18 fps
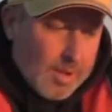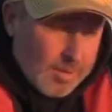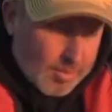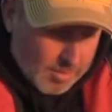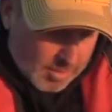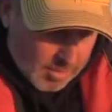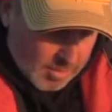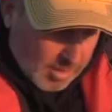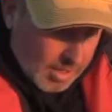
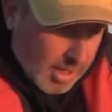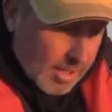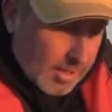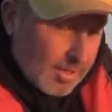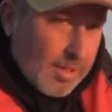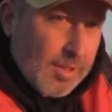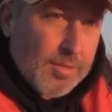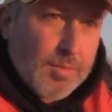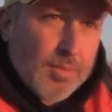we're gonna cut
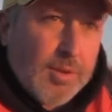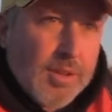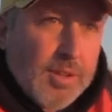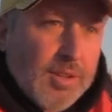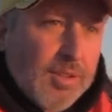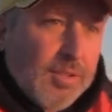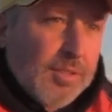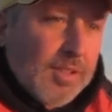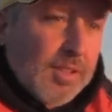this one
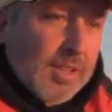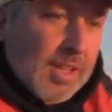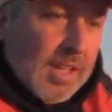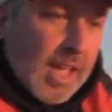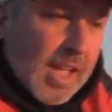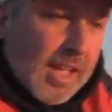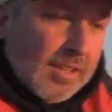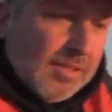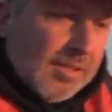loose and
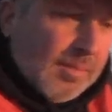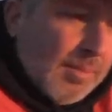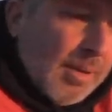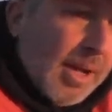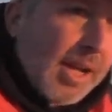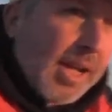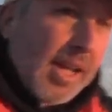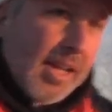cast it back